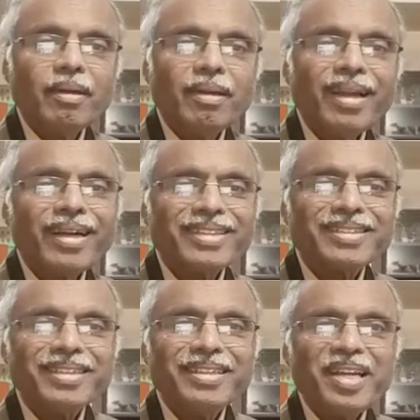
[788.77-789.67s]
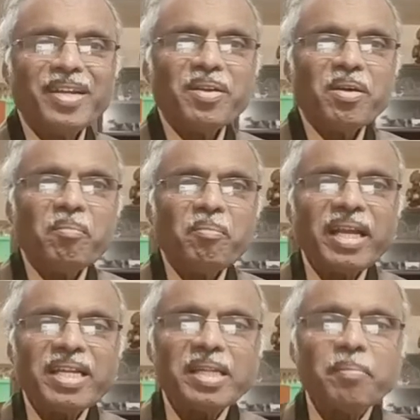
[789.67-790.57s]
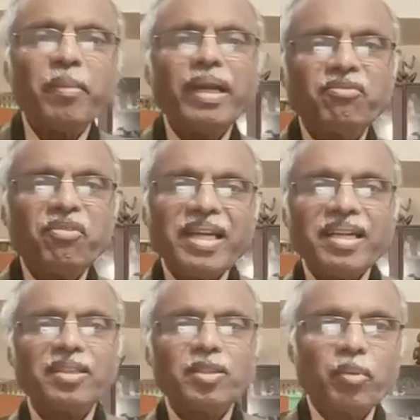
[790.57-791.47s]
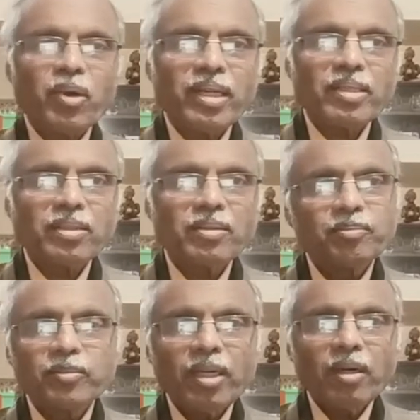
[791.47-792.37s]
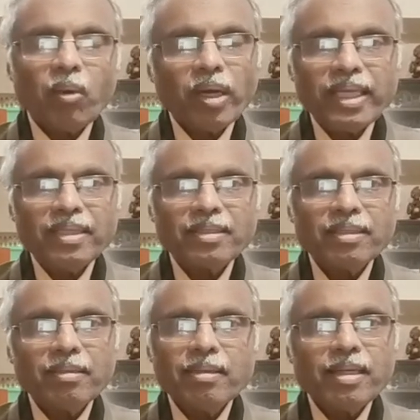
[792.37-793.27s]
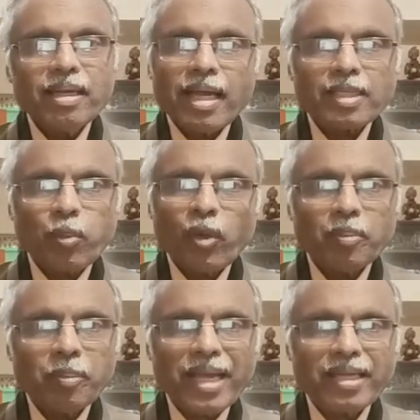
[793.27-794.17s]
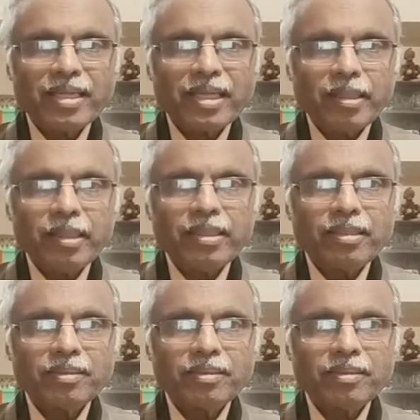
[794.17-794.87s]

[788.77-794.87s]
Let us see the pre-shipment finance products. One is export packing credit.